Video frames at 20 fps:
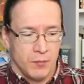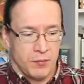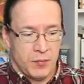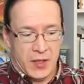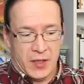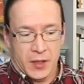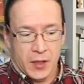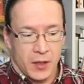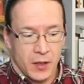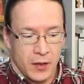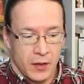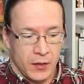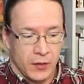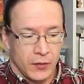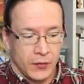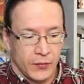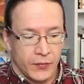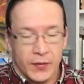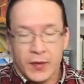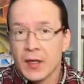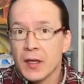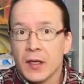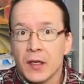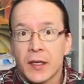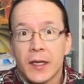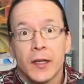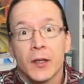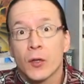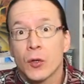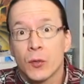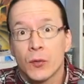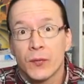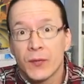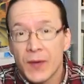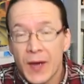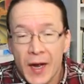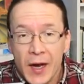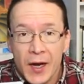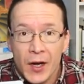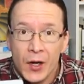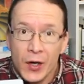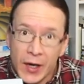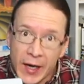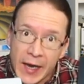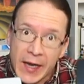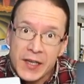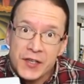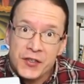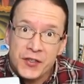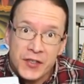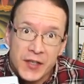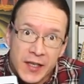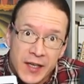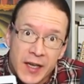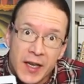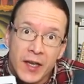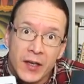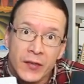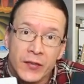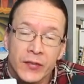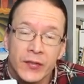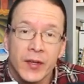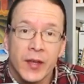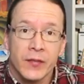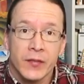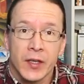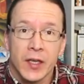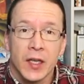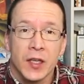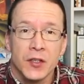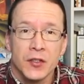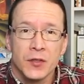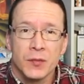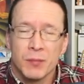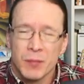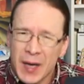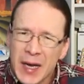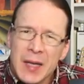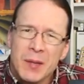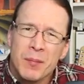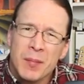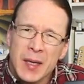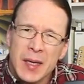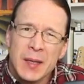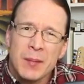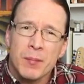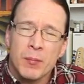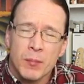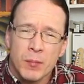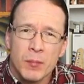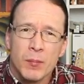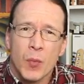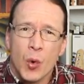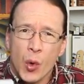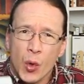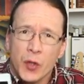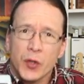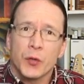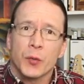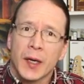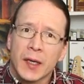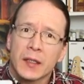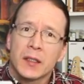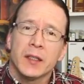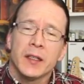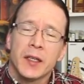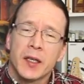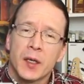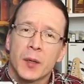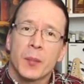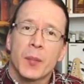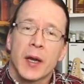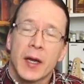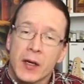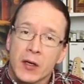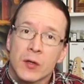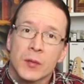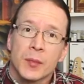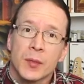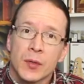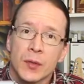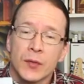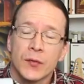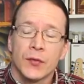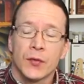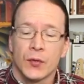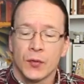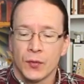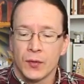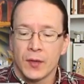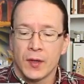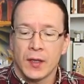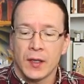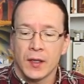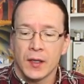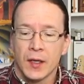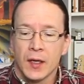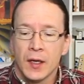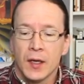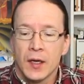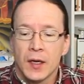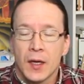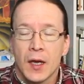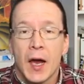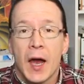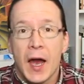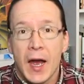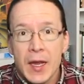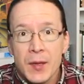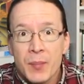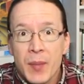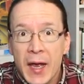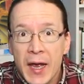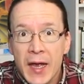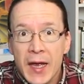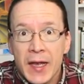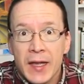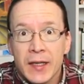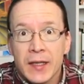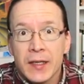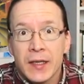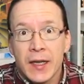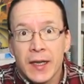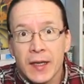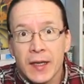because the Kindle Fire HDX 7-inch might be more directly comparable to the iPad